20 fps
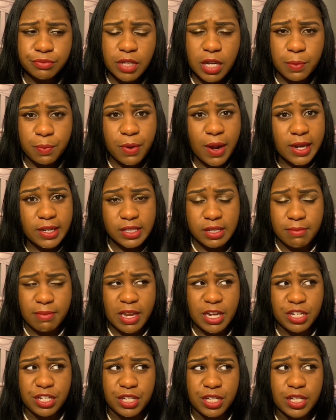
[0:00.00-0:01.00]

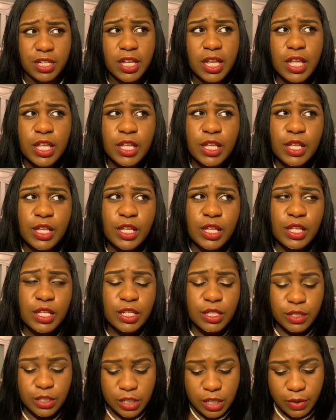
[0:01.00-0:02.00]
approximation.
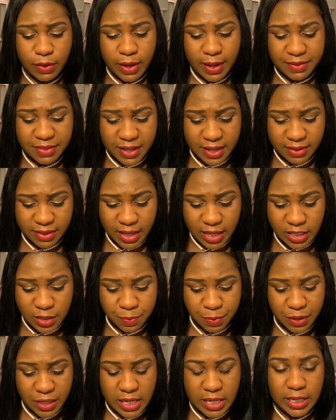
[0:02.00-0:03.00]
So I think that's
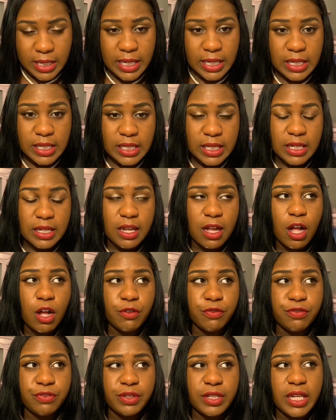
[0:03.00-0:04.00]
pretty decent.
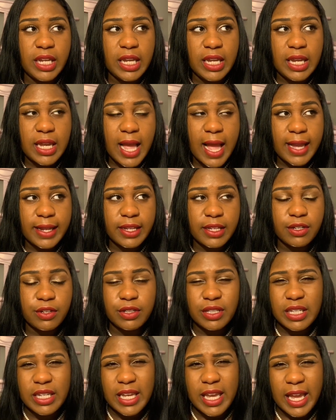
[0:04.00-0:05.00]
Hopefully I can
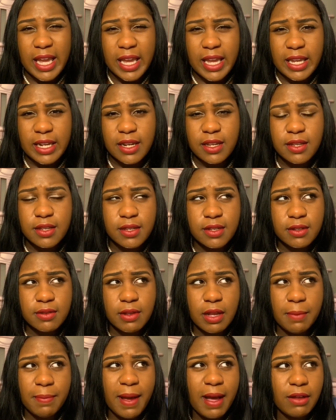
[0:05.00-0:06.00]
only gain
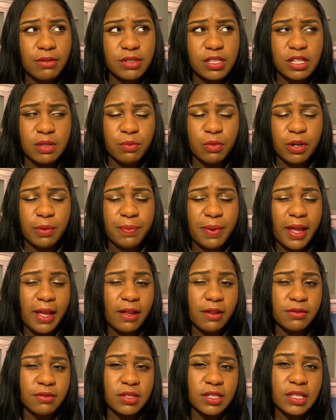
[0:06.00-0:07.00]
about 10 more
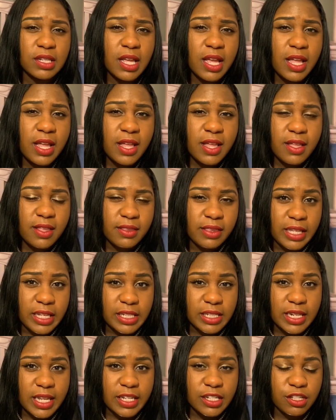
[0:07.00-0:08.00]
pounds
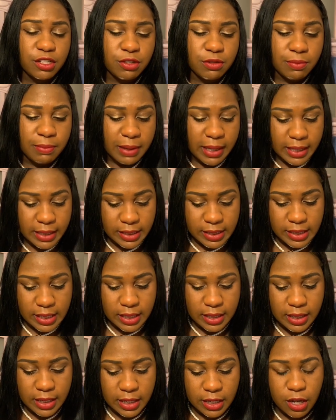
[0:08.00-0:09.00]
these next 2 months,
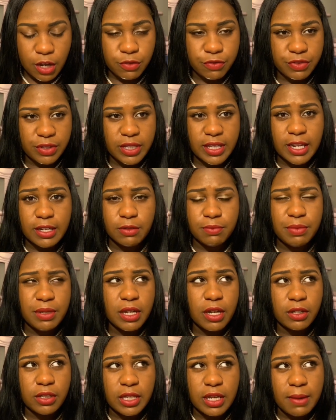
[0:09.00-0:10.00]
and then hopefully that'll
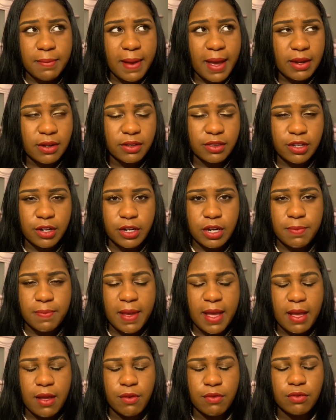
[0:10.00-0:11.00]
be only about a
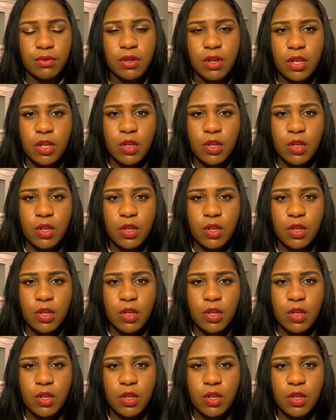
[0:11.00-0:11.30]
30-pound